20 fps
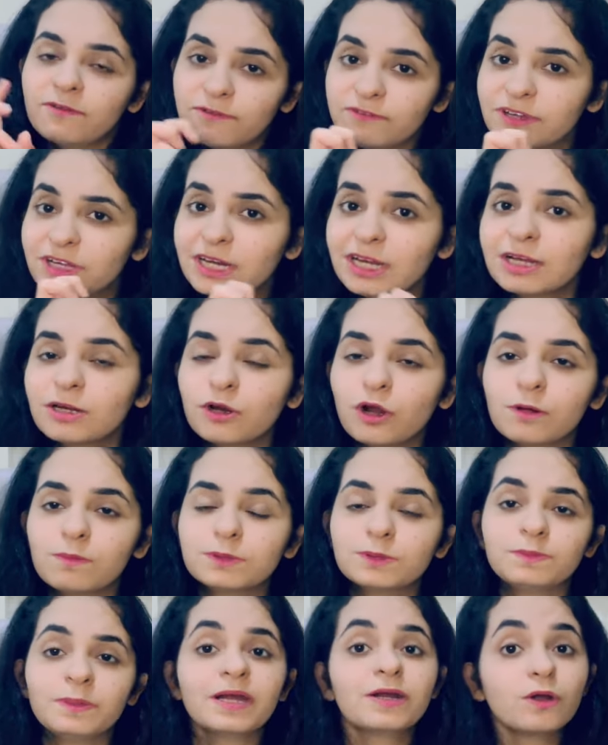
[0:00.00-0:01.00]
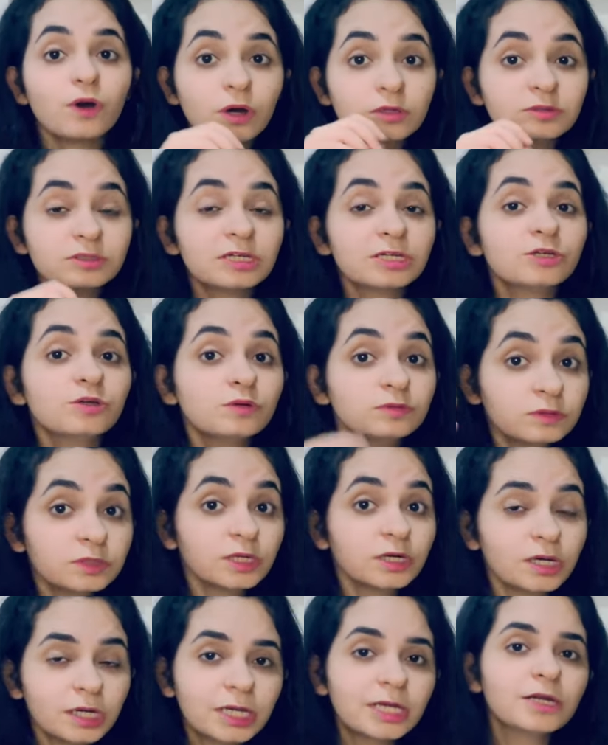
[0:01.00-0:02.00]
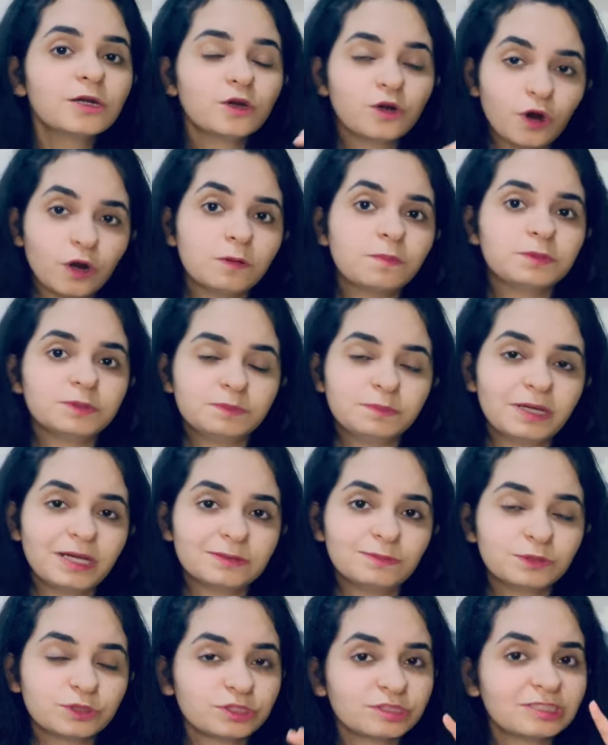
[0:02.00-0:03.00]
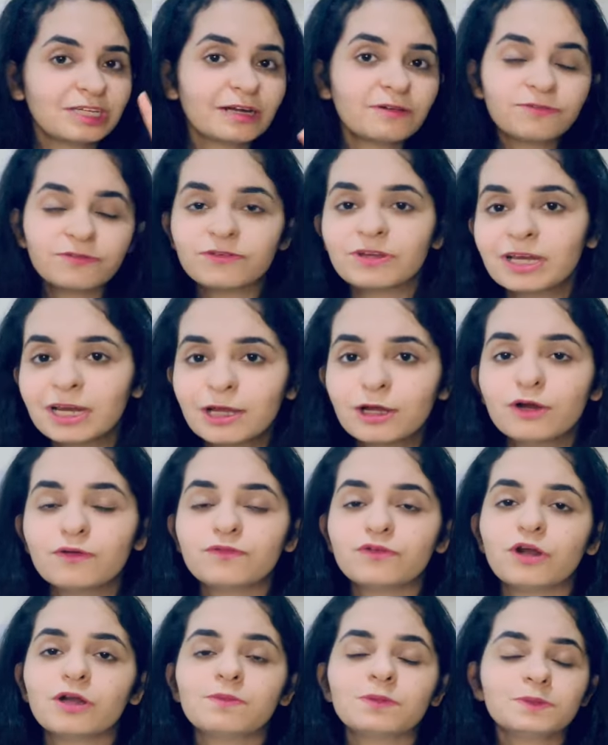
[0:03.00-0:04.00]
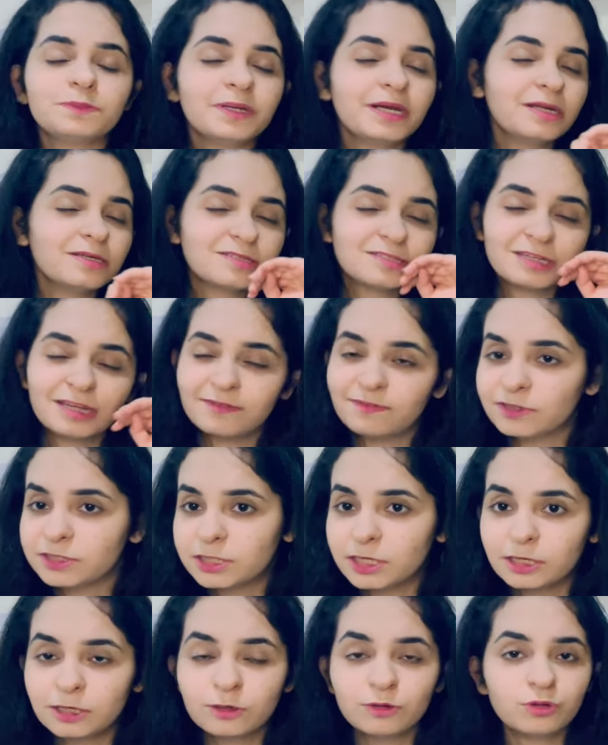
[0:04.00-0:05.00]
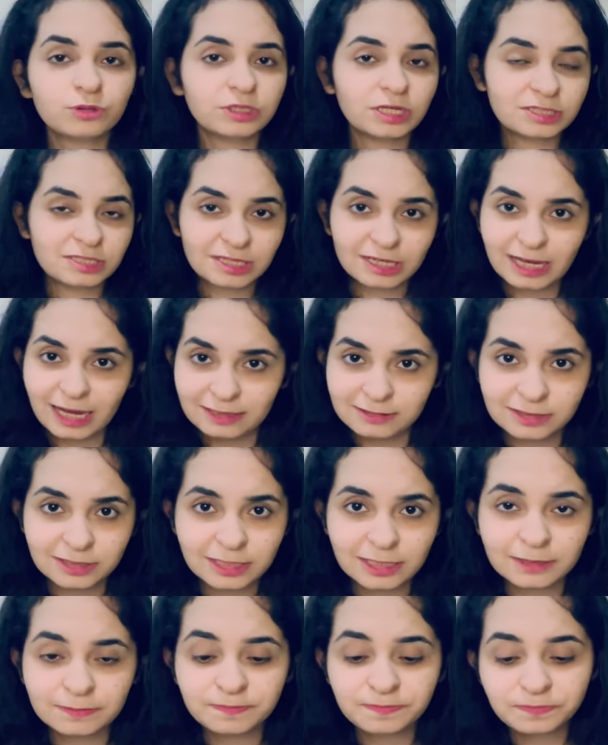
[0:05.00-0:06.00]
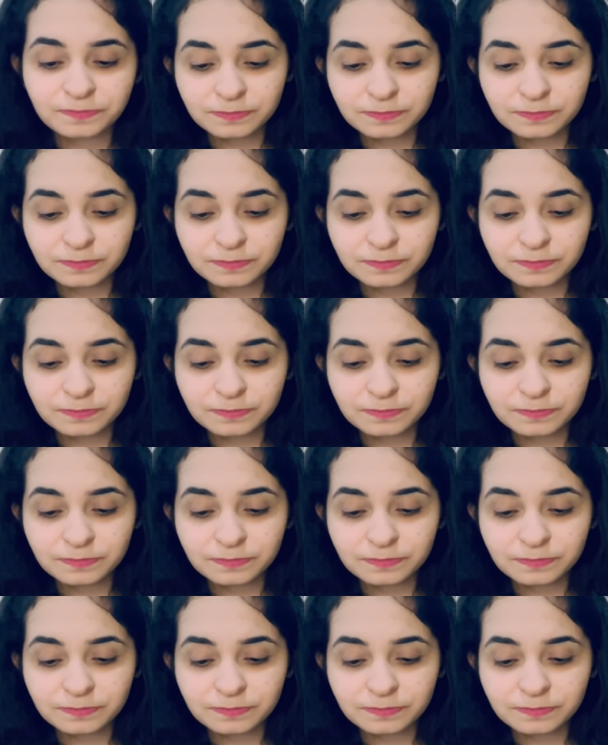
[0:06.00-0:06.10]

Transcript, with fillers: feeling not prepared or did you really not prepare because that feeling of not prepared is never gonna go that's a guarantee